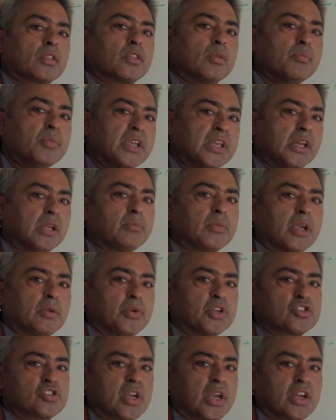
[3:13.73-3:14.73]
the meaning may
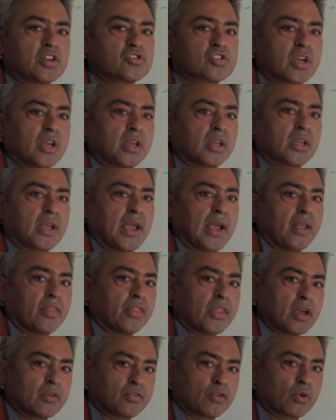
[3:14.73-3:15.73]
be changing
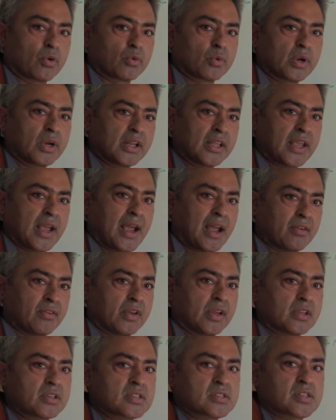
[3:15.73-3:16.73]
and therefore really
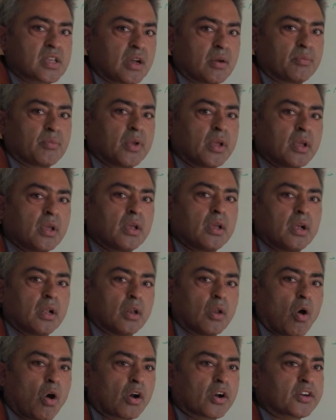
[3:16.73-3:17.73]
having some
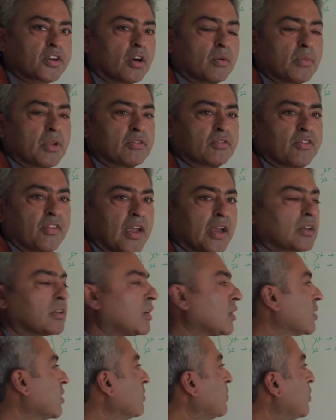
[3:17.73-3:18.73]
longer term effect
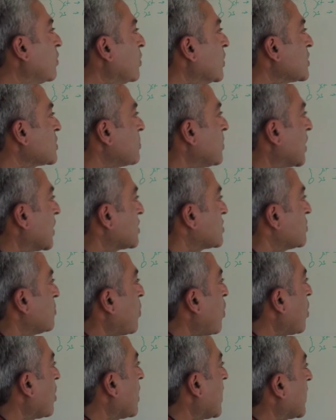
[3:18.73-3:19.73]
on influence, but it's
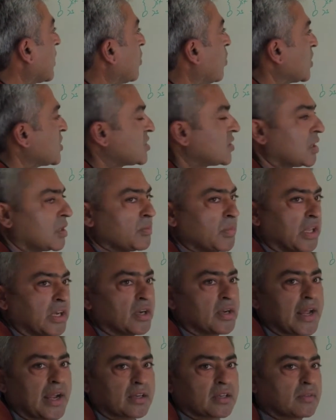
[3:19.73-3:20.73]
more like what's the
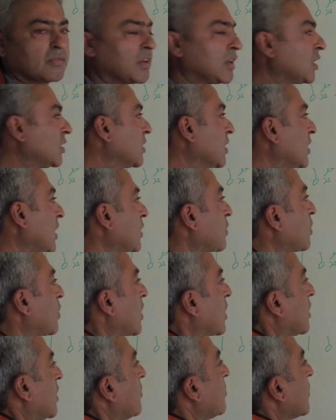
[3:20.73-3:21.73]
immediate activity in the
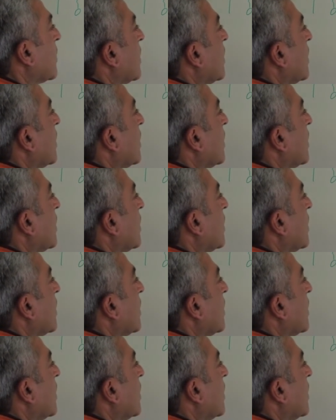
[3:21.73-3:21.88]
network.